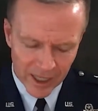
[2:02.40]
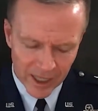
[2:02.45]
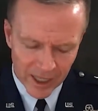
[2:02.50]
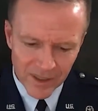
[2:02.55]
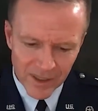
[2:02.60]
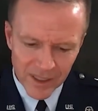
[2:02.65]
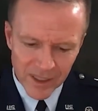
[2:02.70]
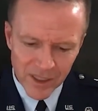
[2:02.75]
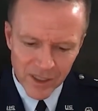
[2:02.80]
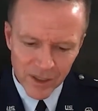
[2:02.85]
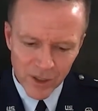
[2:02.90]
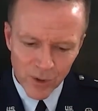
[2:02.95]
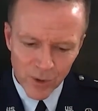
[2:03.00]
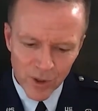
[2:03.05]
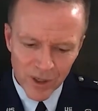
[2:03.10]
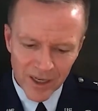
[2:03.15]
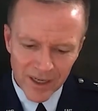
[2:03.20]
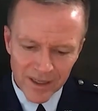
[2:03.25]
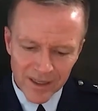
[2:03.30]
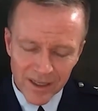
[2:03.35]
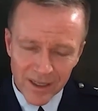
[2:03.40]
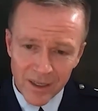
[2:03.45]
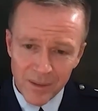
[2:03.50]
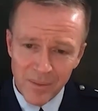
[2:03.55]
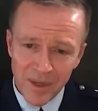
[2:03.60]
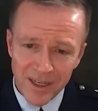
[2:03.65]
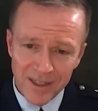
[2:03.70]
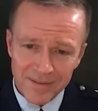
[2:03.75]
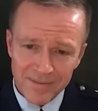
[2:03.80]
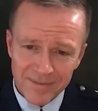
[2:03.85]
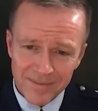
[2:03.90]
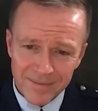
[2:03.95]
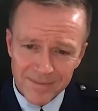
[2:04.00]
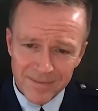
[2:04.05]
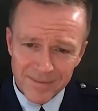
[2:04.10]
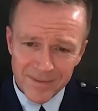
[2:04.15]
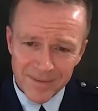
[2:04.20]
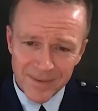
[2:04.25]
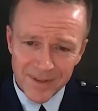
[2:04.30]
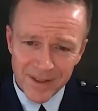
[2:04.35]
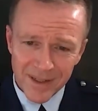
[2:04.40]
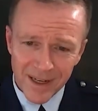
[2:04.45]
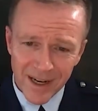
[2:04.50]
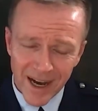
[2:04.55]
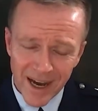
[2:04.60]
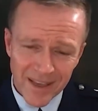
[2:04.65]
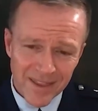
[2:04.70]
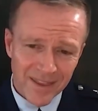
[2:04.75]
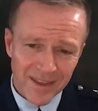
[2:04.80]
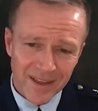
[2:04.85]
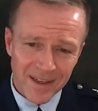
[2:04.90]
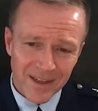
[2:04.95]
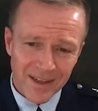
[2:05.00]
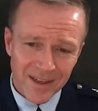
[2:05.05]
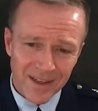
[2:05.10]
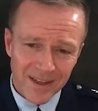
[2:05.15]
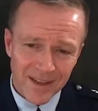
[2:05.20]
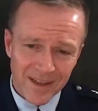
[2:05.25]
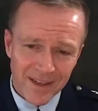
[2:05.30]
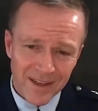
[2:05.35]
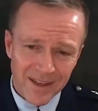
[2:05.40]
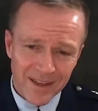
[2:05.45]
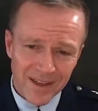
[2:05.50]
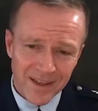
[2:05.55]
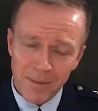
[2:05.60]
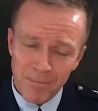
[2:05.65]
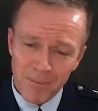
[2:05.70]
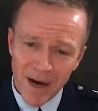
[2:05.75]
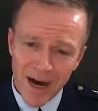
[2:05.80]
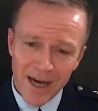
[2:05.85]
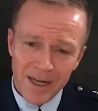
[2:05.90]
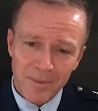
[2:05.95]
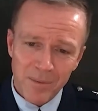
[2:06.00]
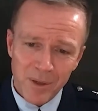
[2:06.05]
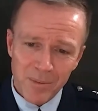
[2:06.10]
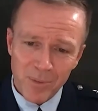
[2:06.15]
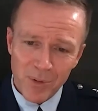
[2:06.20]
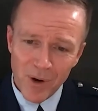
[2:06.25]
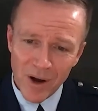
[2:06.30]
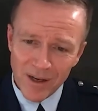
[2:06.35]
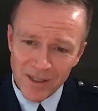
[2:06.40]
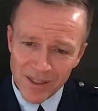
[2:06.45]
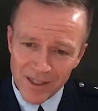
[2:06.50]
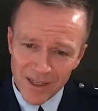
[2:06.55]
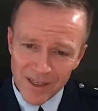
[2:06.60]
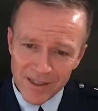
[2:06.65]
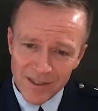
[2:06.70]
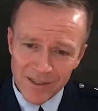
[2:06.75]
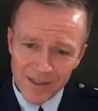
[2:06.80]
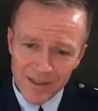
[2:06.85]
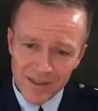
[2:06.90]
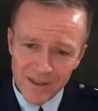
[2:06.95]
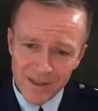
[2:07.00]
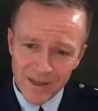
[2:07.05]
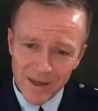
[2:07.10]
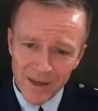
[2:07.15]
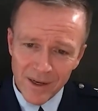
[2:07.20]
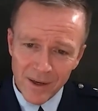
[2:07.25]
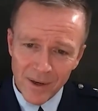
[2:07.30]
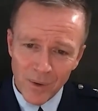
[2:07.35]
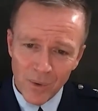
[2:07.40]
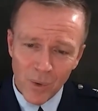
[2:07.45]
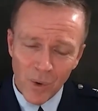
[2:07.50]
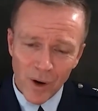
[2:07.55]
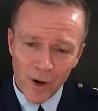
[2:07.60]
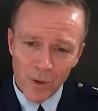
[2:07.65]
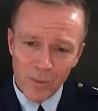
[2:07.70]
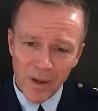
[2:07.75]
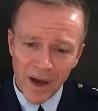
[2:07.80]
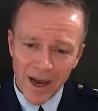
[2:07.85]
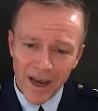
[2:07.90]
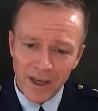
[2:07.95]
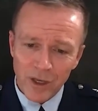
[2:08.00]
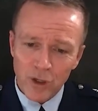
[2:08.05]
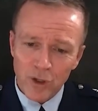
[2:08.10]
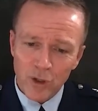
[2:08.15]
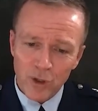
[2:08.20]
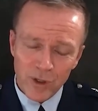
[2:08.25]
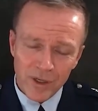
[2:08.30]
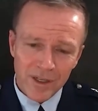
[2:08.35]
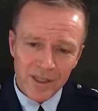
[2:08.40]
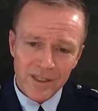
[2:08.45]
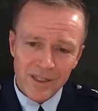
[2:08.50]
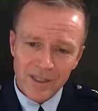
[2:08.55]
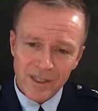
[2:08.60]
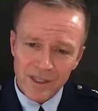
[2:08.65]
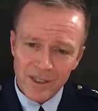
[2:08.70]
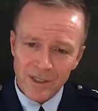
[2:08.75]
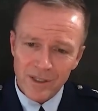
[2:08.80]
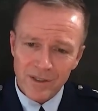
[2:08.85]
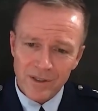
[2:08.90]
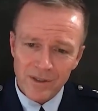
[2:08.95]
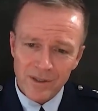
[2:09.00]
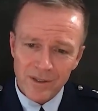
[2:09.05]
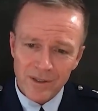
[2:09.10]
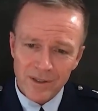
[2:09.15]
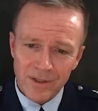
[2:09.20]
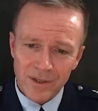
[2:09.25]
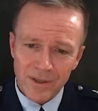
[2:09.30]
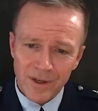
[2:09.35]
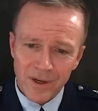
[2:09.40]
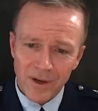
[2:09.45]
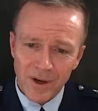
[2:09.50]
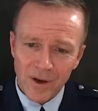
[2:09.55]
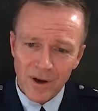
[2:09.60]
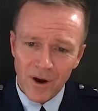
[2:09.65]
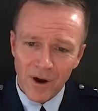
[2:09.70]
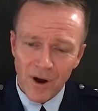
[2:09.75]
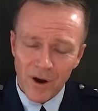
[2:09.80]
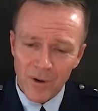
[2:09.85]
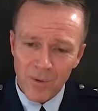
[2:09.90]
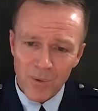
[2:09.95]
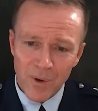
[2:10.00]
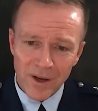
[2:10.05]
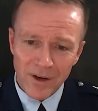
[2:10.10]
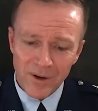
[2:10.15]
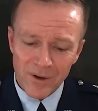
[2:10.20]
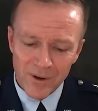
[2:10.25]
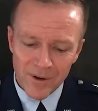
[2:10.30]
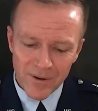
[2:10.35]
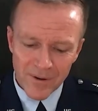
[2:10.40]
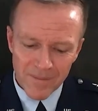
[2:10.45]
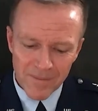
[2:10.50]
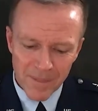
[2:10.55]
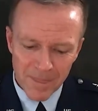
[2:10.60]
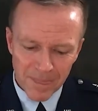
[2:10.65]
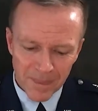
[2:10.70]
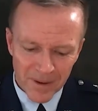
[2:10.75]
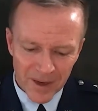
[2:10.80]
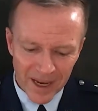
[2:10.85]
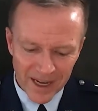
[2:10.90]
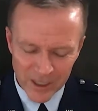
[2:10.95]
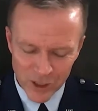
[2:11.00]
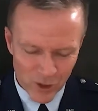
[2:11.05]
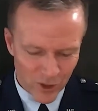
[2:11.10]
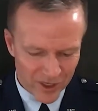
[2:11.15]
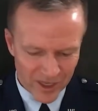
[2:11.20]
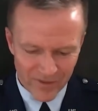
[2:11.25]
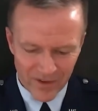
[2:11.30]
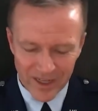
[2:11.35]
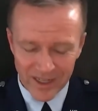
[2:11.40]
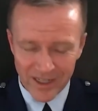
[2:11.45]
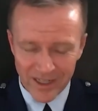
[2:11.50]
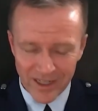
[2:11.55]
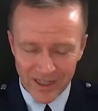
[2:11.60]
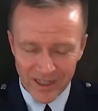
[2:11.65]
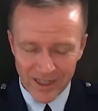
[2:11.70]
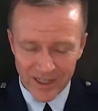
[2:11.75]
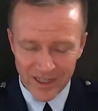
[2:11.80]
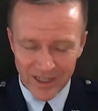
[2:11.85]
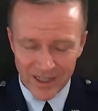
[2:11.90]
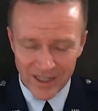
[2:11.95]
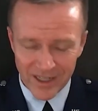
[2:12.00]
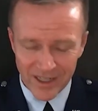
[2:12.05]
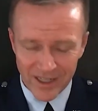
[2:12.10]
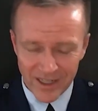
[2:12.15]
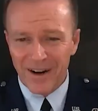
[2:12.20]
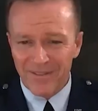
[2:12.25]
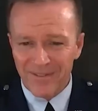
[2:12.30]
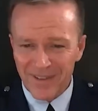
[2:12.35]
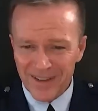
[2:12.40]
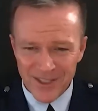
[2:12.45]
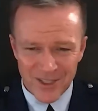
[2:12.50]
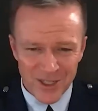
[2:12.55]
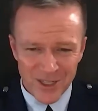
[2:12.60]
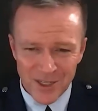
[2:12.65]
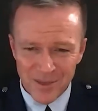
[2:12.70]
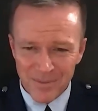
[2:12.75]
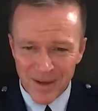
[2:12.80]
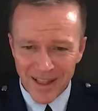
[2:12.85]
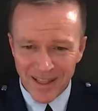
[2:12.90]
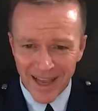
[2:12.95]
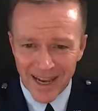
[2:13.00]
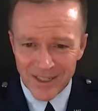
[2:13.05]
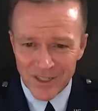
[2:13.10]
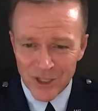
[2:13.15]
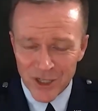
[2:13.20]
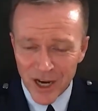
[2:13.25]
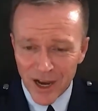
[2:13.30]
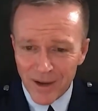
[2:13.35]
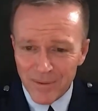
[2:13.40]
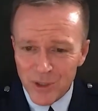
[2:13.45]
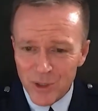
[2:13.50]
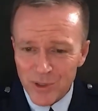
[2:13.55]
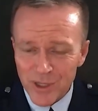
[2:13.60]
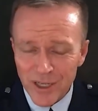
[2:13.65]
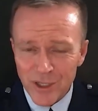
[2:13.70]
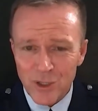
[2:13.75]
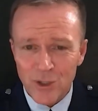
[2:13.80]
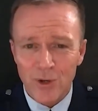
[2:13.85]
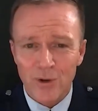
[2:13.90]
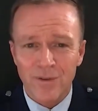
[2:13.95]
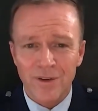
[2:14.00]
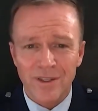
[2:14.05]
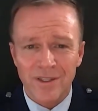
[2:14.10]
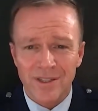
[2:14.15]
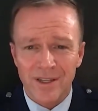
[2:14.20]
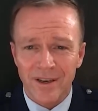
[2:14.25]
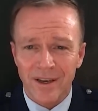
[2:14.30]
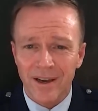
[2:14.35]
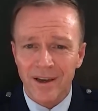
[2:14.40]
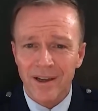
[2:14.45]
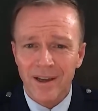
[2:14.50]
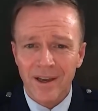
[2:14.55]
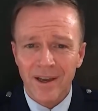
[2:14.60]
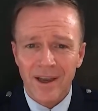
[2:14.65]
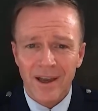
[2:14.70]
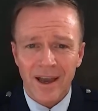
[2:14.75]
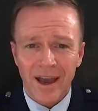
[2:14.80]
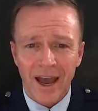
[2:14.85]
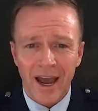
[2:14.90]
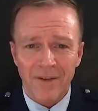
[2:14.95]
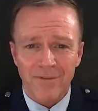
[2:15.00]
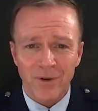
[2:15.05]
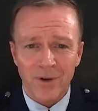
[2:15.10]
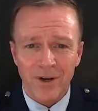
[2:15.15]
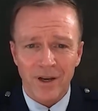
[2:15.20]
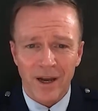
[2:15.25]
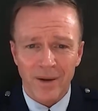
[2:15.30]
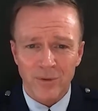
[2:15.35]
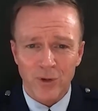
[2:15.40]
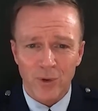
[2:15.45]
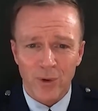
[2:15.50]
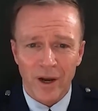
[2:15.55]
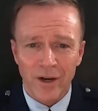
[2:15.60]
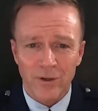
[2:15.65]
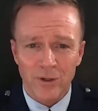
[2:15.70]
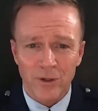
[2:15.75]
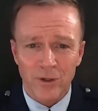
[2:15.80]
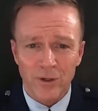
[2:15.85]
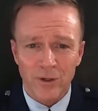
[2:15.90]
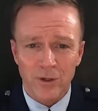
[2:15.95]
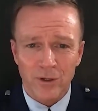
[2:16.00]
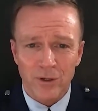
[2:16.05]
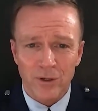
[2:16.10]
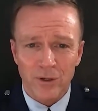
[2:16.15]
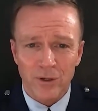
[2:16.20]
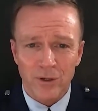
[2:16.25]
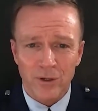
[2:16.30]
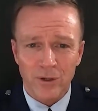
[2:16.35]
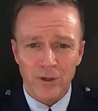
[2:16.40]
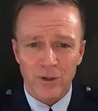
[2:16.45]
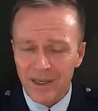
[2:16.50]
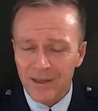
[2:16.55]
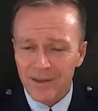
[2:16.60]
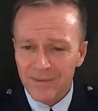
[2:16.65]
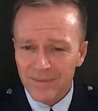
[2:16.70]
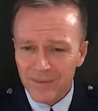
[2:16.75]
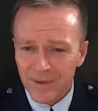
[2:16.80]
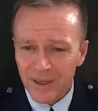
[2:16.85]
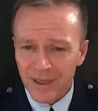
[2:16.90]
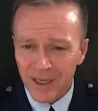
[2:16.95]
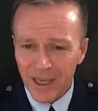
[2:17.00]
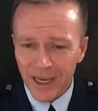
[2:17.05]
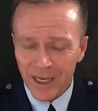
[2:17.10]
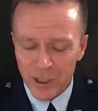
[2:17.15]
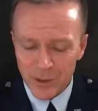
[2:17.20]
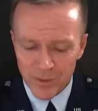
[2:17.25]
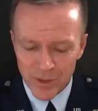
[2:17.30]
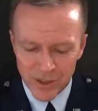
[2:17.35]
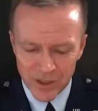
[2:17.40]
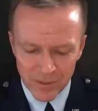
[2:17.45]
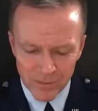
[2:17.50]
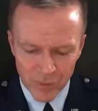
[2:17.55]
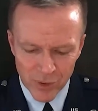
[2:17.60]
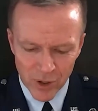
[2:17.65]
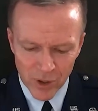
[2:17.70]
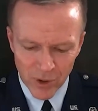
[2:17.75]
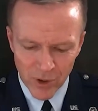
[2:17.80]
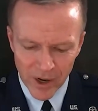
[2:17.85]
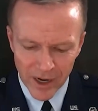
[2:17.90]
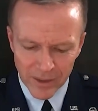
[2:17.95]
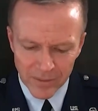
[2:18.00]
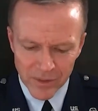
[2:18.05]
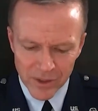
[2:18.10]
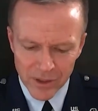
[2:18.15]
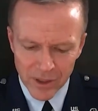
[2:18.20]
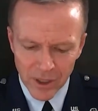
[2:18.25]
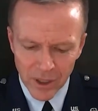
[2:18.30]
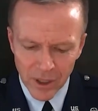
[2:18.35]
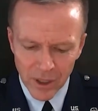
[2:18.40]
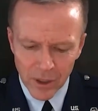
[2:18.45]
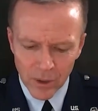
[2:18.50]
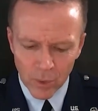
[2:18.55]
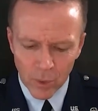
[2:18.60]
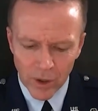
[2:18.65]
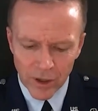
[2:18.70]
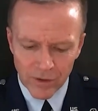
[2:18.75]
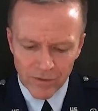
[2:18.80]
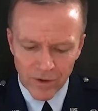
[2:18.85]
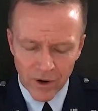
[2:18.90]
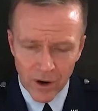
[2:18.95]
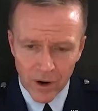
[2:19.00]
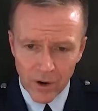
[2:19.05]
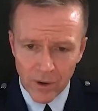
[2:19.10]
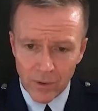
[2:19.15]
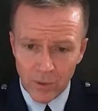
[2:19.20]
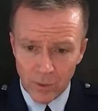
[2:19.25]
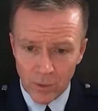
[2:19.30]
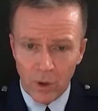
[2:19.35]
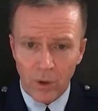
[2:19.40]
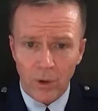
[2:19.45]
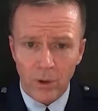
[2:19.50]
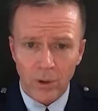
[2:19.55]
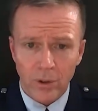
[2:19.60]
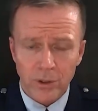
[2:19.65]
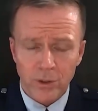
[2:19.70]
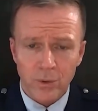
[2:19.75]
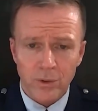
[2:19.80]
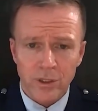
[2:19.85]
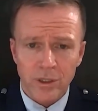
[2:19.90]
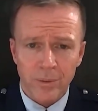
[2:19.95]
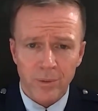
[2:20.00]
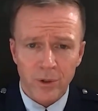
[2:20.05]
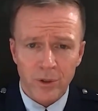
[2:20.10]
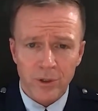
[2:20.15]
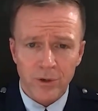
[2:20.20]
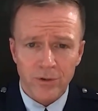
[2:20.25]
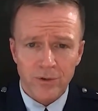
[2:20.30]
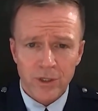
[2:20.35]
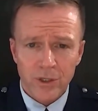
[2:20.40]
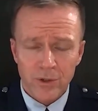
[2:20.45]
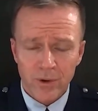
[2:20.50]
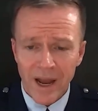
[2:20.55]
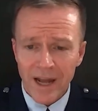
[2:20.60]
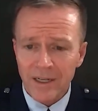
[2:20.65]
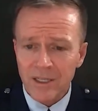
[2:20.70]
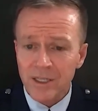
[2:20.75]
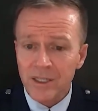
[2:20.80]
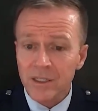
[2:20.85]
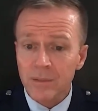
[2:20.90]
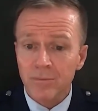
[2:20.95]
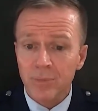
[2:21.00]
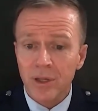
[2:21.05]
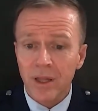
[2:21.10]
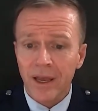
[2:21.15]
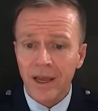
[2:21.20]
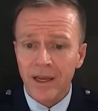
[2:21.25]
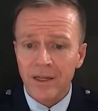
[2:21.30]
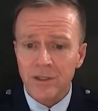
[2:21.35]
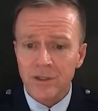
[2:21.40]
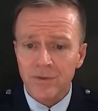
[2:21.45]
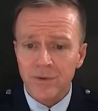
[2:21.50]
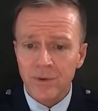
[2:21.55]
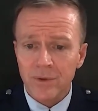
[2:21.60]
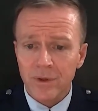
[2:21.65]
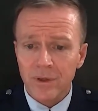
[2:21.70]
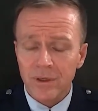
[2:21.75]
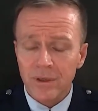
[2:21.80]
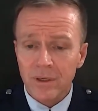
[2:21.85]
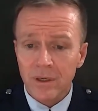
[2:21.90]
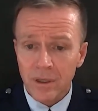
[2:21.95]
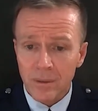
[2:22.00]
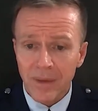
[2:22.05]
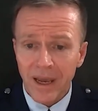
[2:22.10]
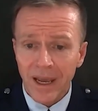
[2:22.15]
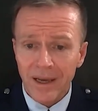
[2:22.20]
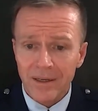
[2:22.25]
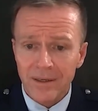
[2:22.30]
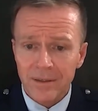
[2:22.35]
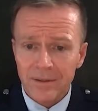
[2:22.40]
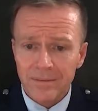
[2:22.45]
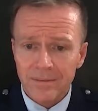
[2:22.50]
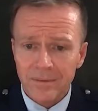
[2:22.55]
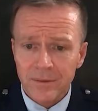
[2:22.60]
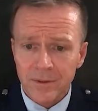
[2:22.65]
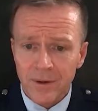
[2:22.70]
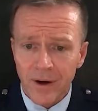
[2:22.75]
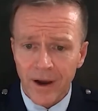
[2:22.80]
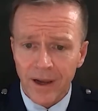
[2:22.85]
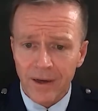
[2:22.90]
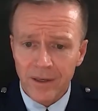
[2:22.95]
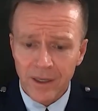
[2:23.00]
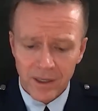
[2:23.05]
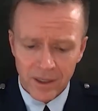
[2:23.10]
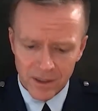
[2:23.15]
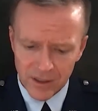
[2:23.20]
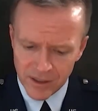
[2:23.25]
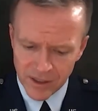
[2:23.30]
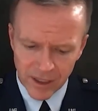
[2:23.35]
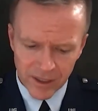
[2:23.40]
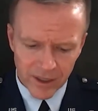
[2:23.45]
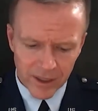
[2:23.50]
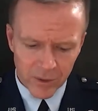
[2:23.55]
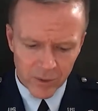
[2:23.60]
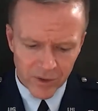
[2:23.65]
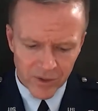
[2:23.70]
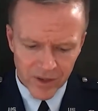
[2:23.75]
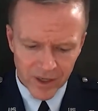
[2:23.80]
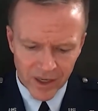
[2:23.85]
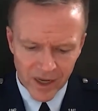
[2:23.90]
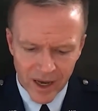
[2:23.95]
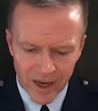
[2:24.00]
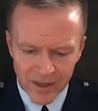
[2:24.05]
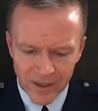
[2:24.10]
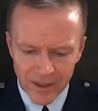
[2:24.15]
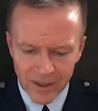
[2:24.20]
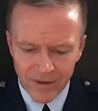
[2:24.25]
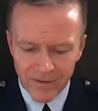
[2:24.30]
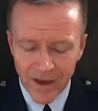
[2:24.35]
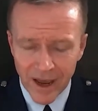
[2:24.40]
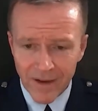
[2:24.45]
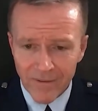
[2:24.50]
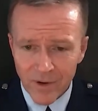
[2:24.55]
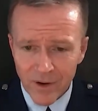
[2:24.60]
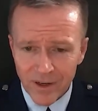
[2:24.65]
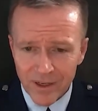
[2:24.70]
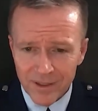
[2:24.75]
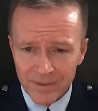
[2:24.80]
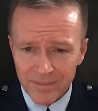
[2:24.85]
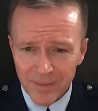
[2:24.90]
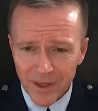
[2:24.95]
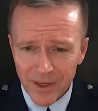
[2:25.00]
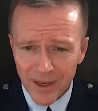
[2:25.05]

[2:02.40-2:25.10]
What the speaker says: disagree and commit, I think, describes the bottom up process whereby good decisions are rendered. Okay. And so I'll give you an example of how that manifests just in my last job. So as I served as the AFRICOM Director of Strategy, Engagements, and Programs, one of our roles was to produce strategies and plans for the command, right? Dealing with the continent of Africa.